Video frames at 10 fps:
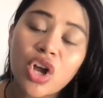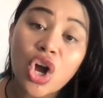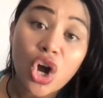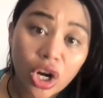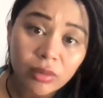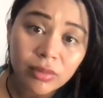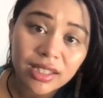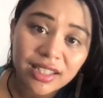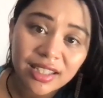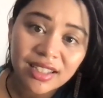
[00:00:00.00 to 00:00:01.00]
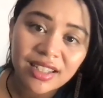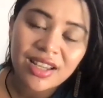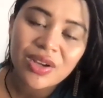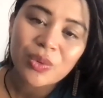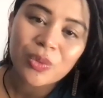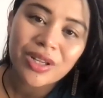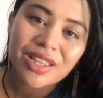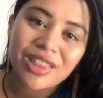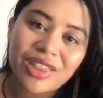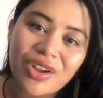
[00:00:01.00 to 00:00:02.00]
harmony
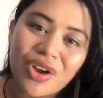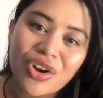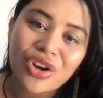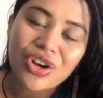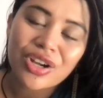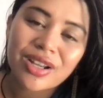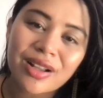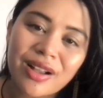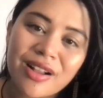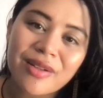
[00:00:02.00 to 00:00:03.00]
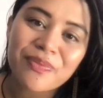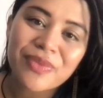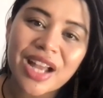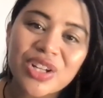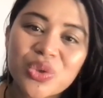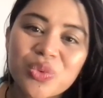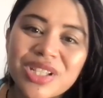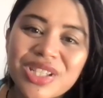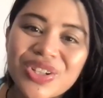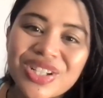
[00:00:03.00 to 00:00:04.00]
with our natural
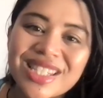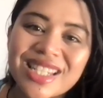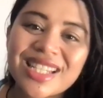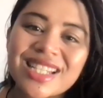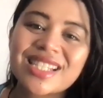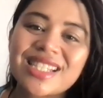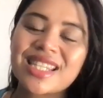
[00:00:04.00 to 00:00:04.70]
resources